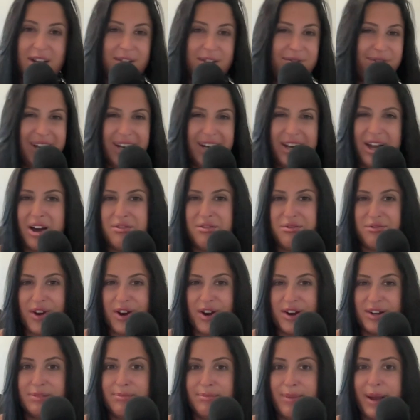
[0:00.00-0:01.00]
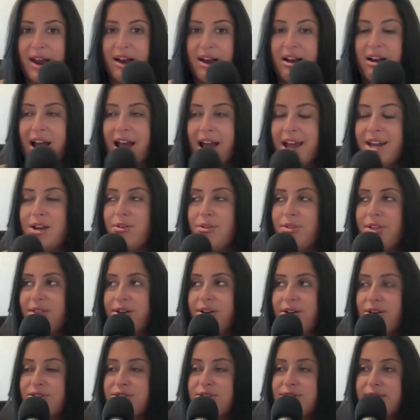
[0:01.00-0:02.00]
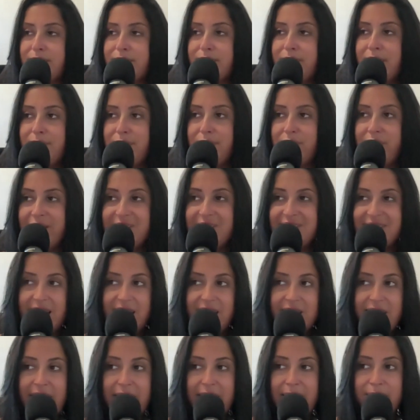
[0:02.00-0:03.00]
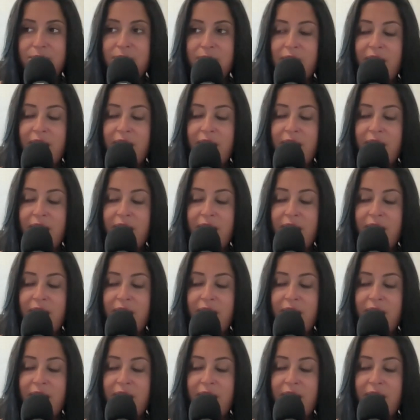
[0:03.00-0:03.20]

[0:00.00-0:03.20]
Definitely not first pair. I know that there are some people that say that.